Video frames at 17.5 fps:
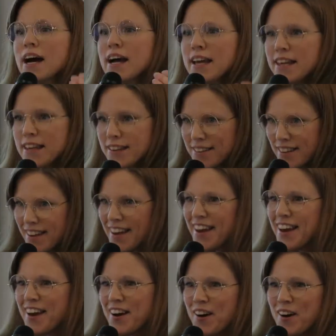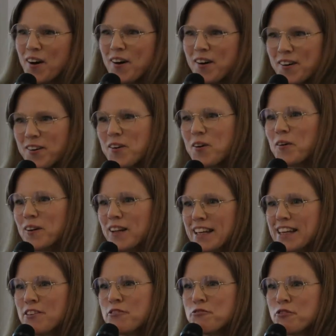I are
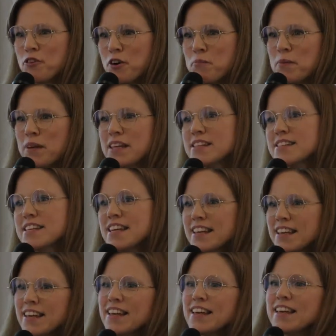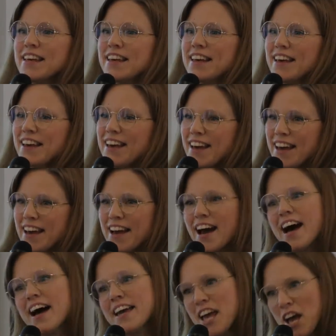calling in for a meeting,
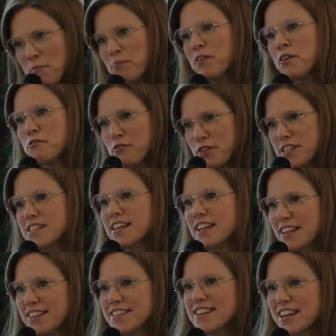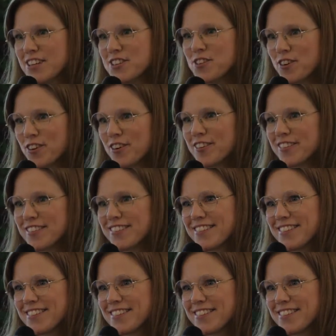I am the facilitator.